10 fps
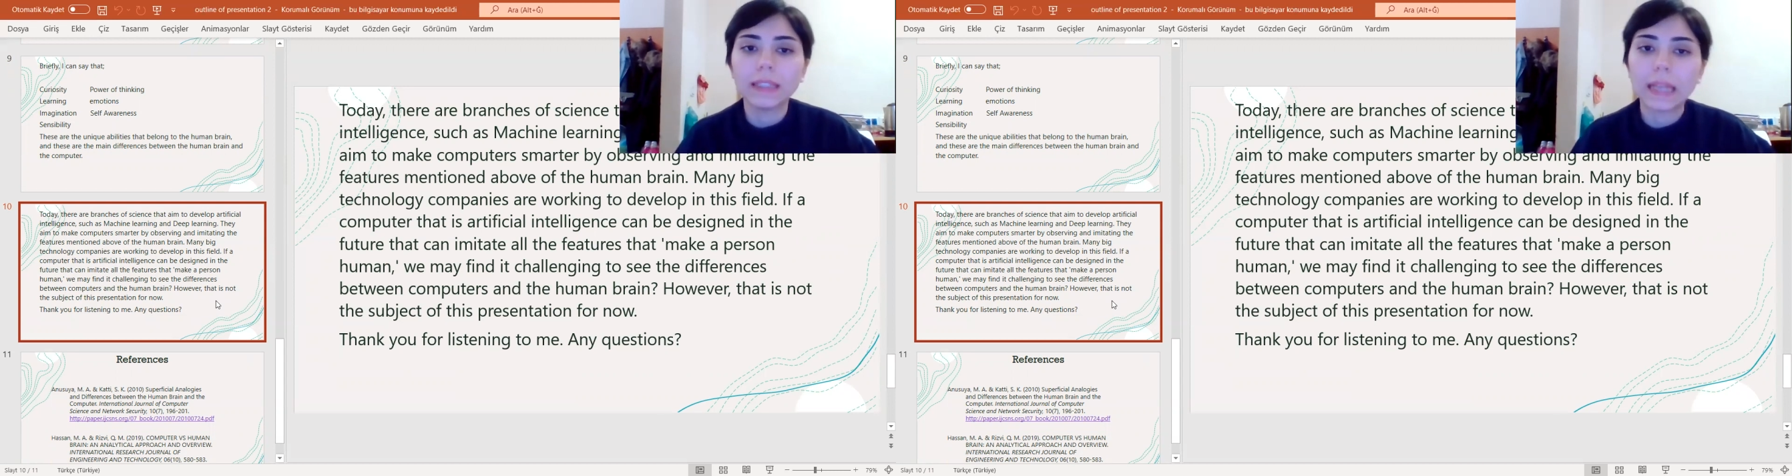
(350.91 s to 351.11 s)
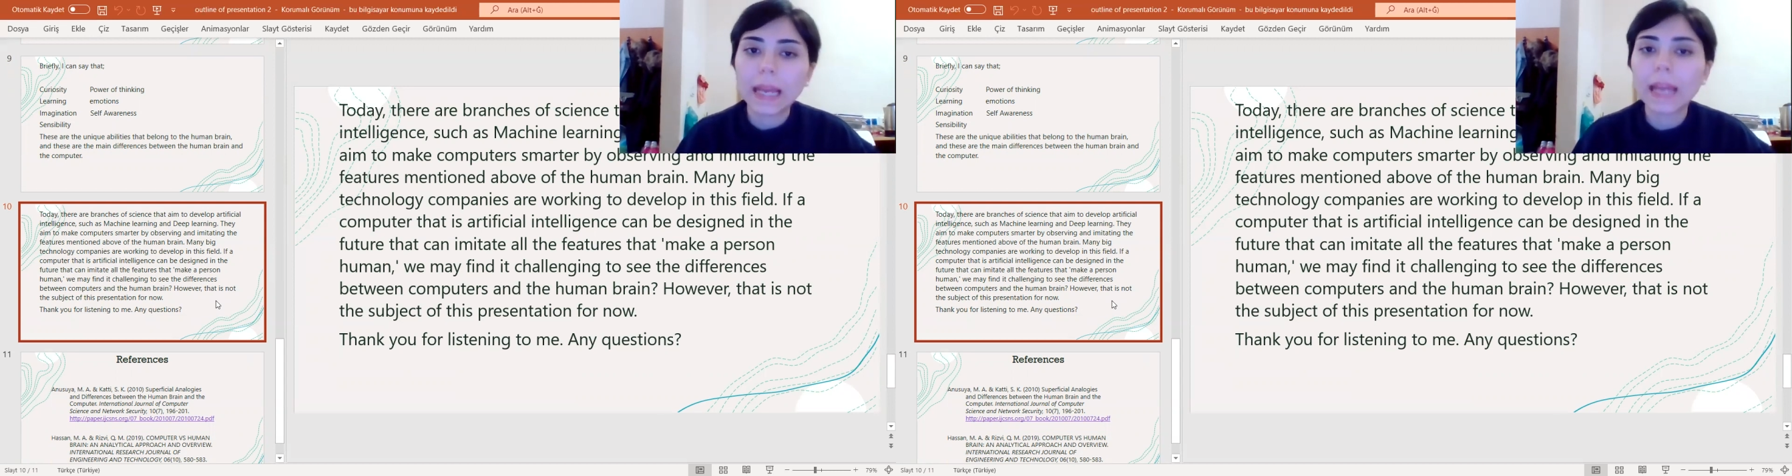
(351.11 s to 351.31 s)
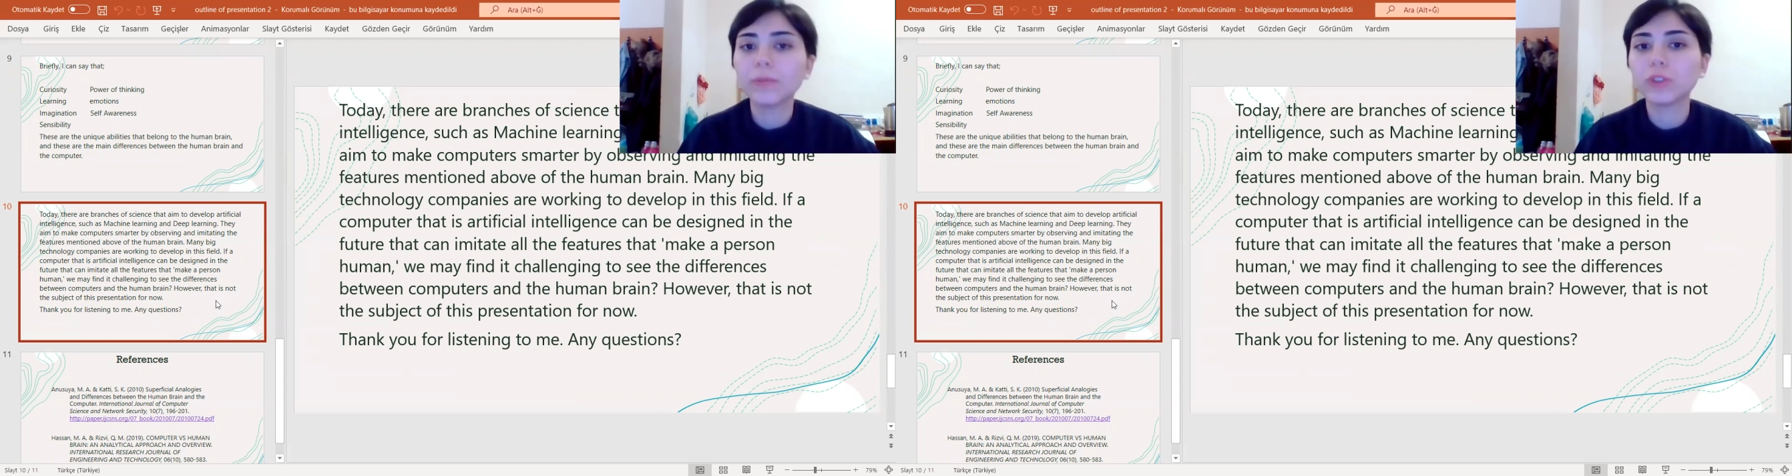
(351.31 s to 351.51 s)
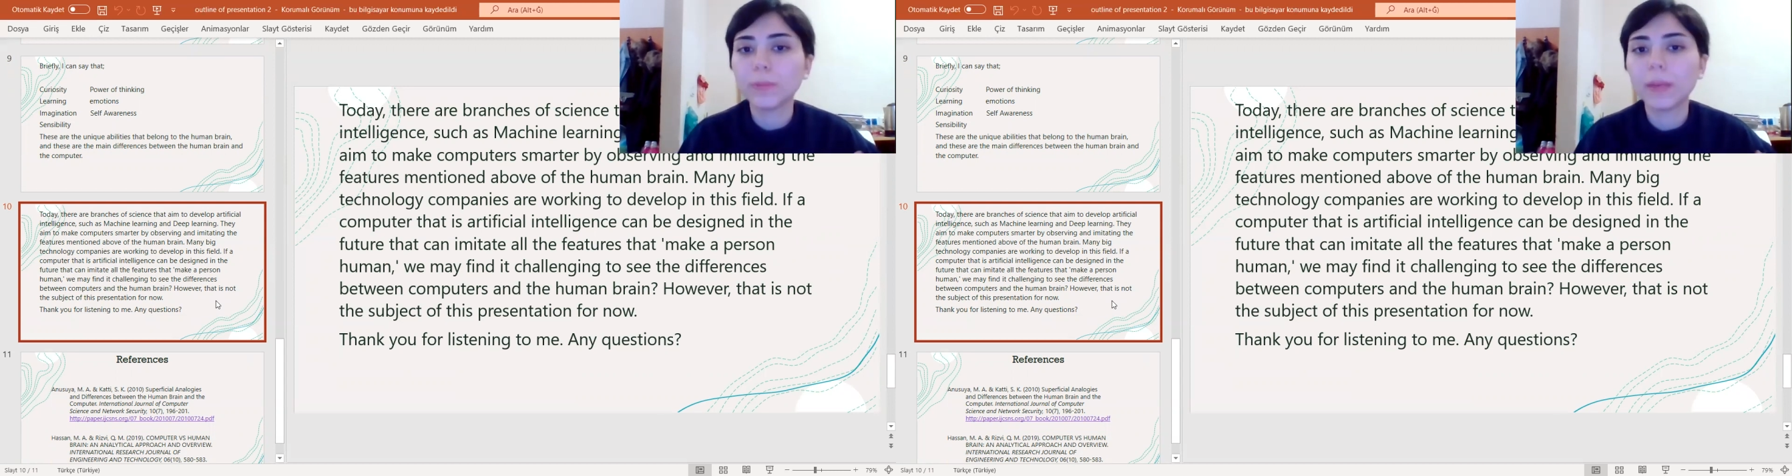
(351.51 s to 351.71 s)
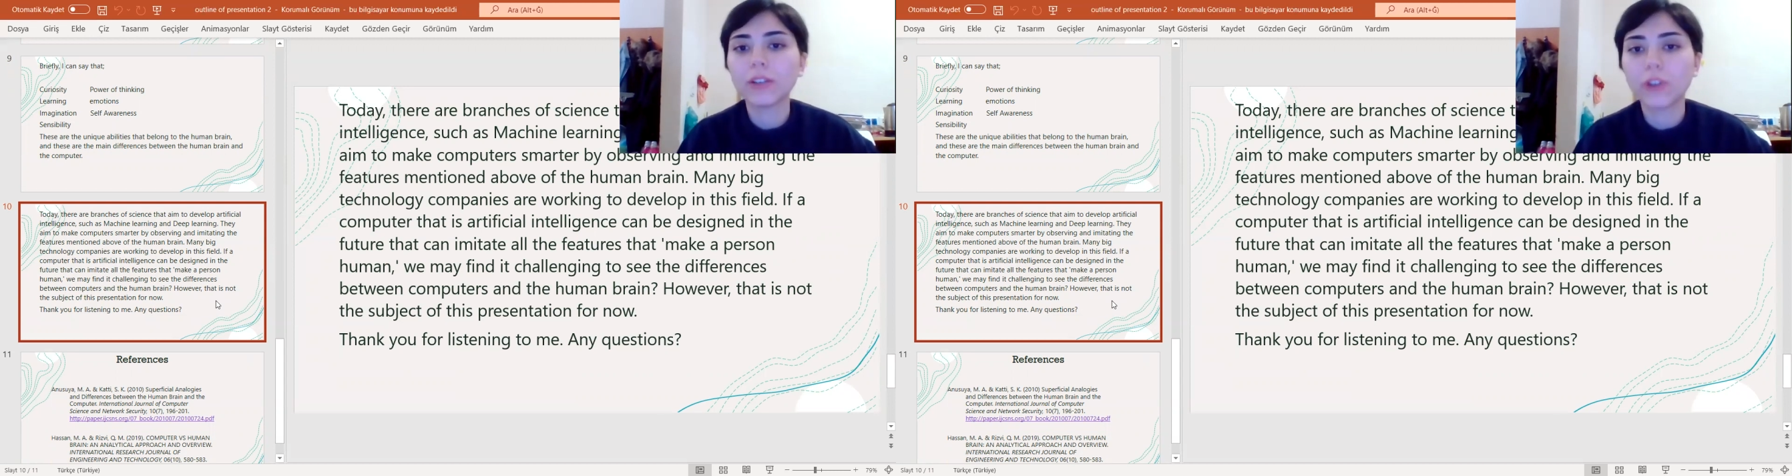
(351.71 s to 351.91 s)
They aim to
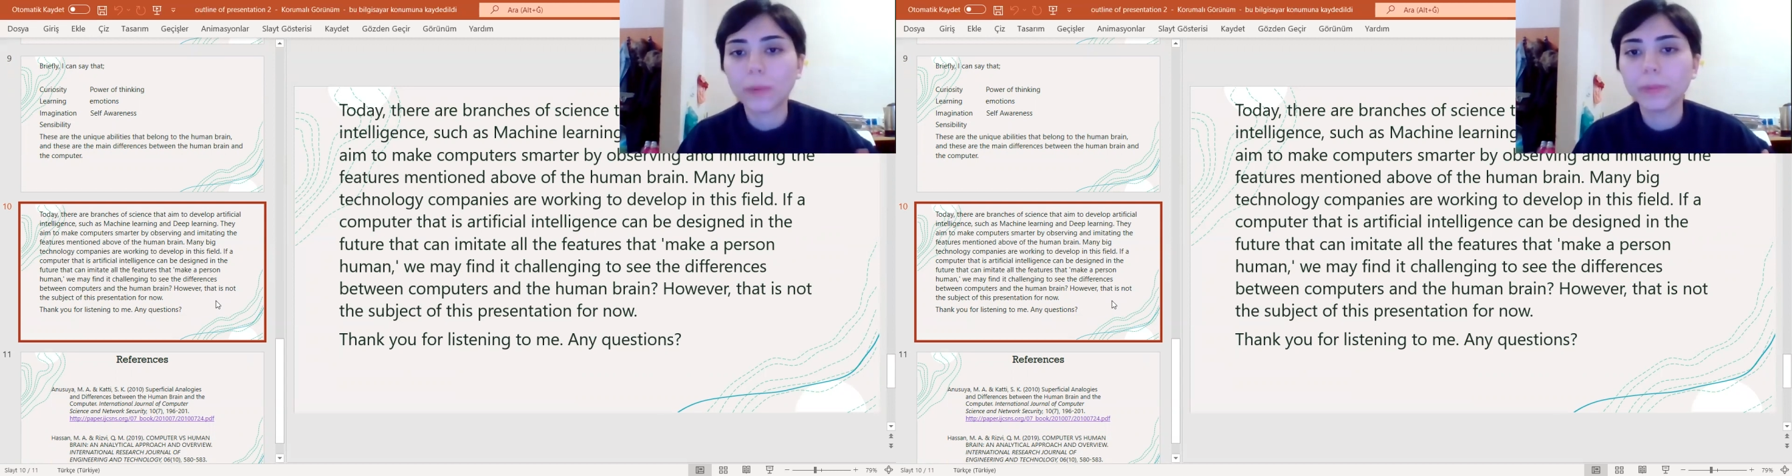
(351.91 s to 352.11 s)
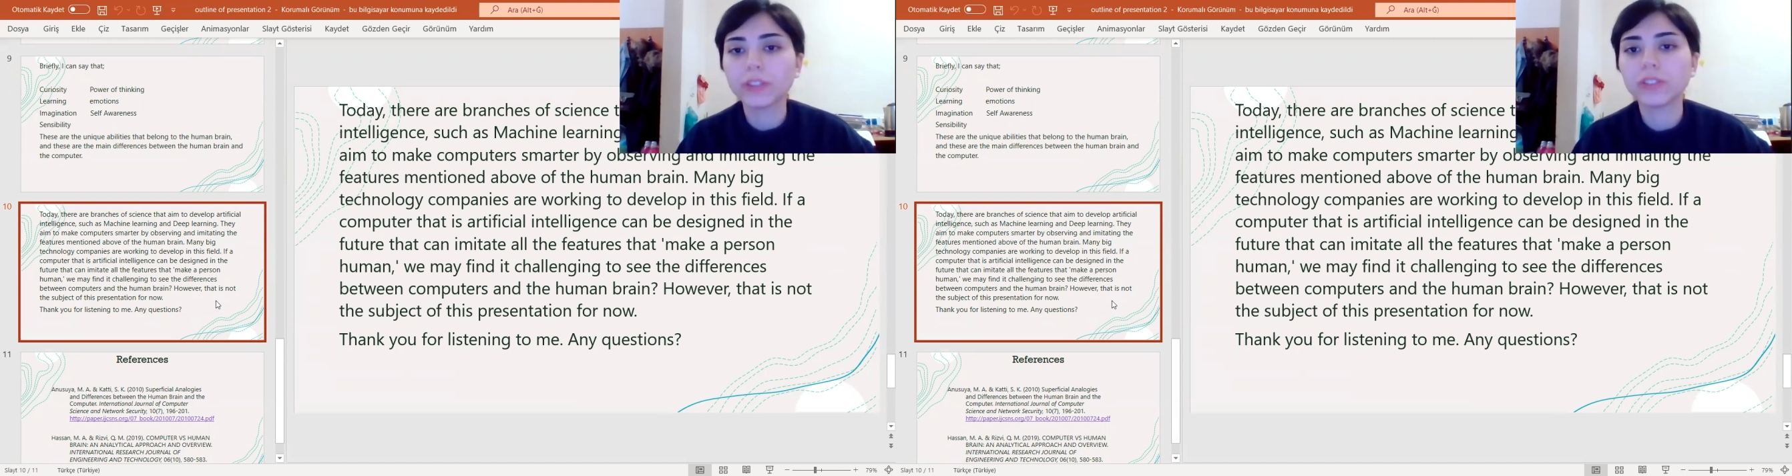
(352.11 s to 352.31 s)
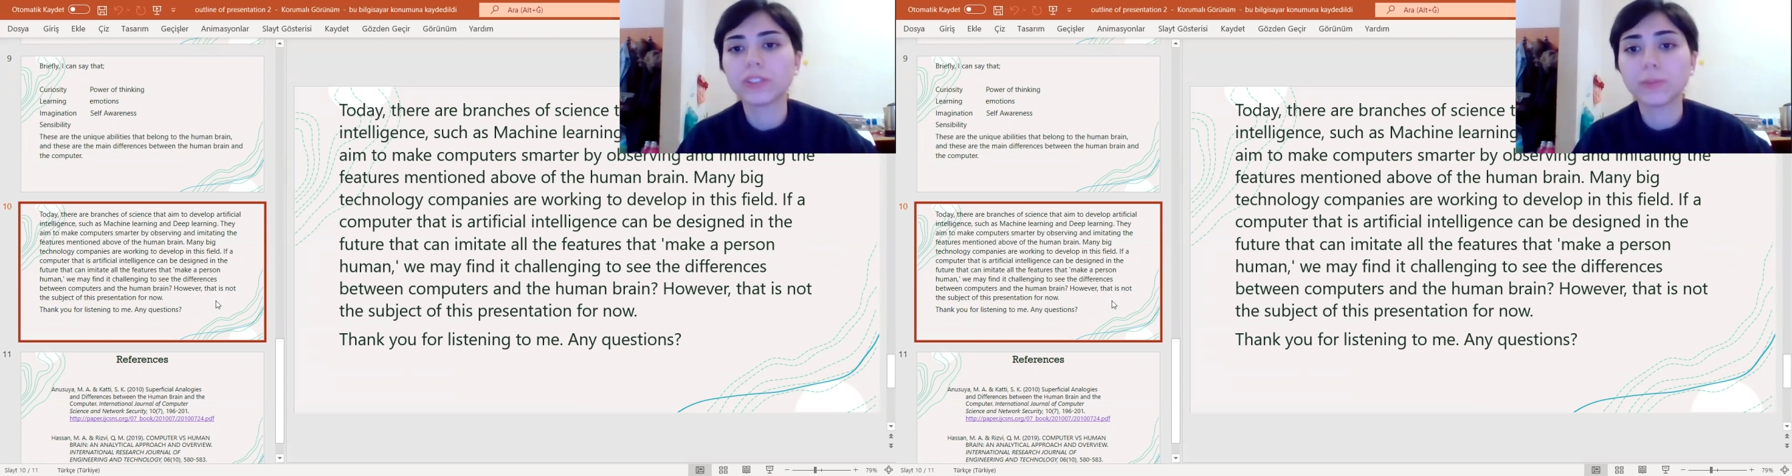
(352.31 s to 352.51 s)
make computers